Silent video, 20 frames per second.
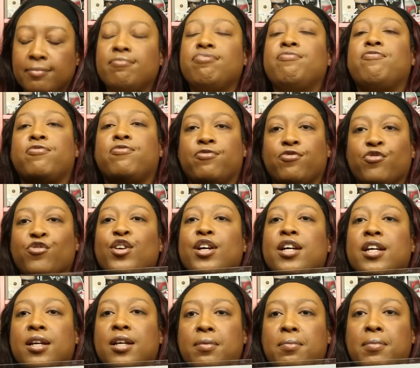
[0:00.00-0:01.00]

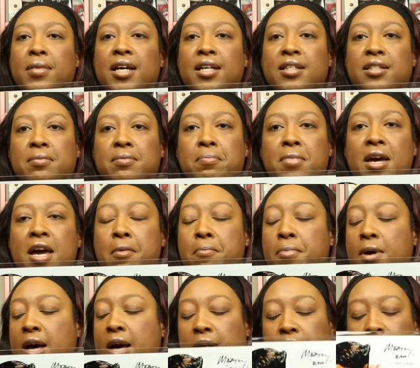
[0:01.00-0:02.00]
Freaking amazing,
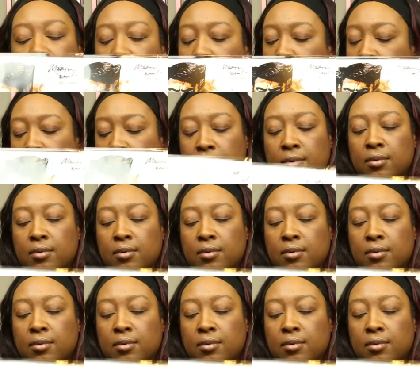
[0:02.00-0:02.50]
Bambox.